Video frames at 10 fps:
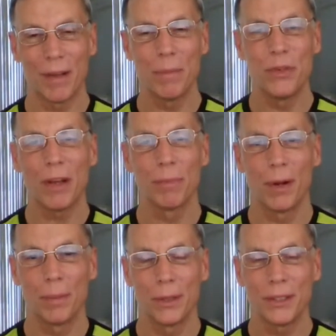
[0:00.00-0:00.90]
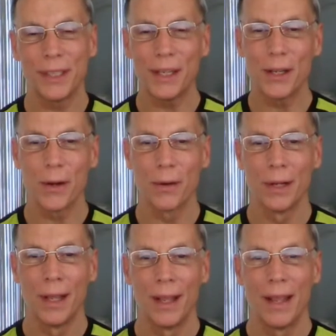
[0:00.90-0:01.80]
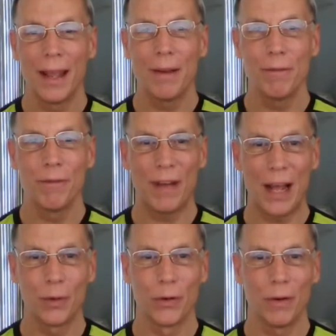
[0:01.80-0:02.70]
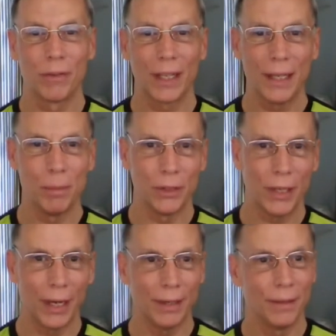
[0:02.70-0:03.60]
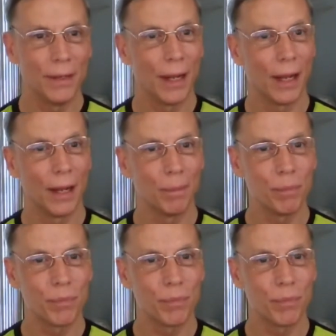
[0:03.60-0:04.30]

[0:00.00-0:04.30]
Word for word: I'm Geoff Palmer, CEO and founder of Clean Machine, uh,